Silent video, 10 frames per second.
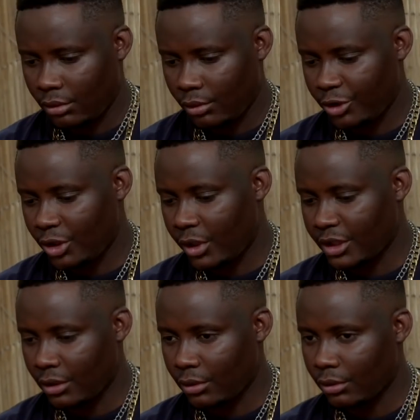would never
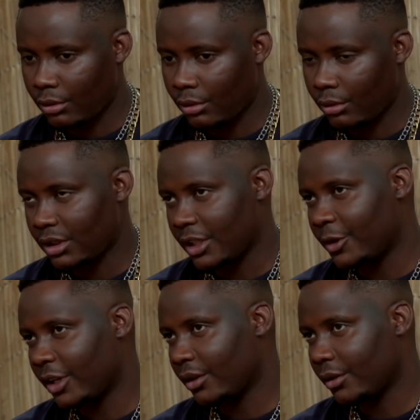show what's that
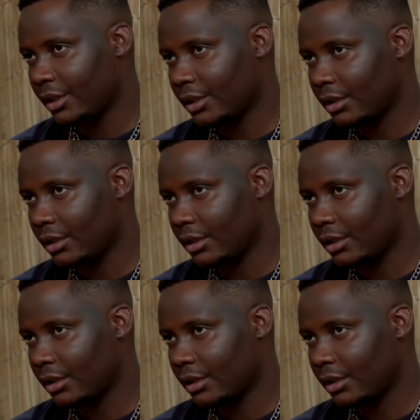dry weed.